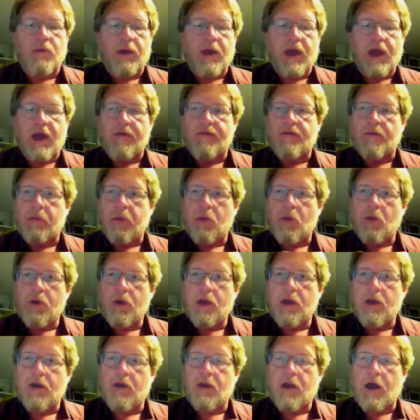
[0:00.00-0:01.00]
we have
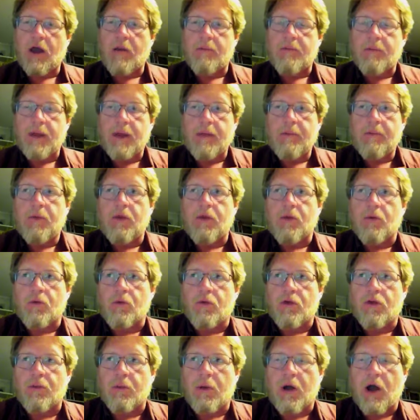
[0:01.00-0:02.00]
appointed people that were
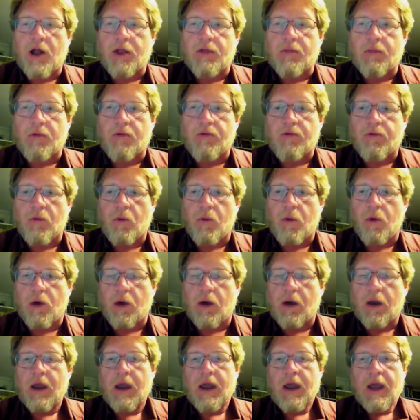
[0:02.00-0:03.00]
responsible
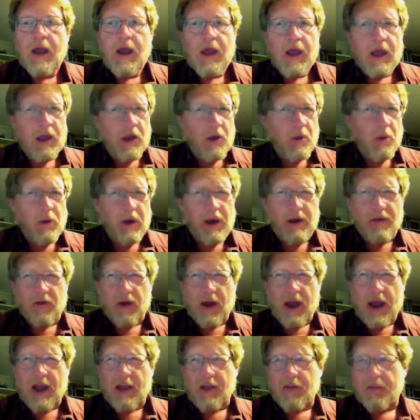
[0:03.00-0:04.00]
for
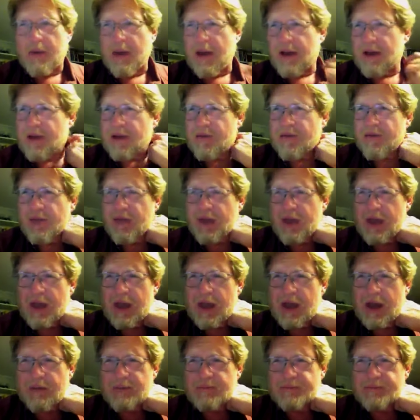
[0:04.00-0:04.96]
whatever aspect of the